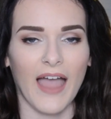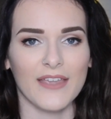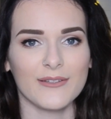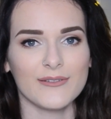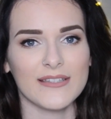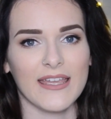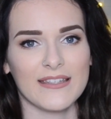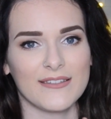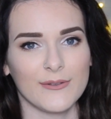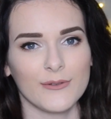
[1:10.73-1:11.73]
I use a
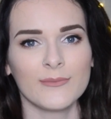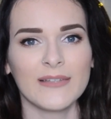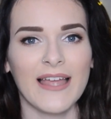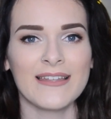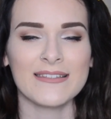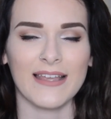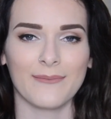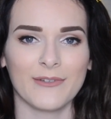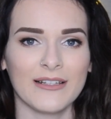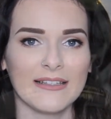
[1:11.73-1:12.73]
zoom lens, and
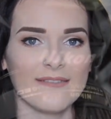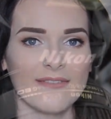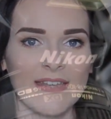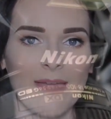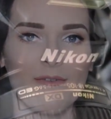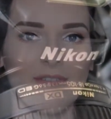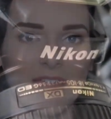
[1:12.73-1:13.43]
I'm gonna leave the name of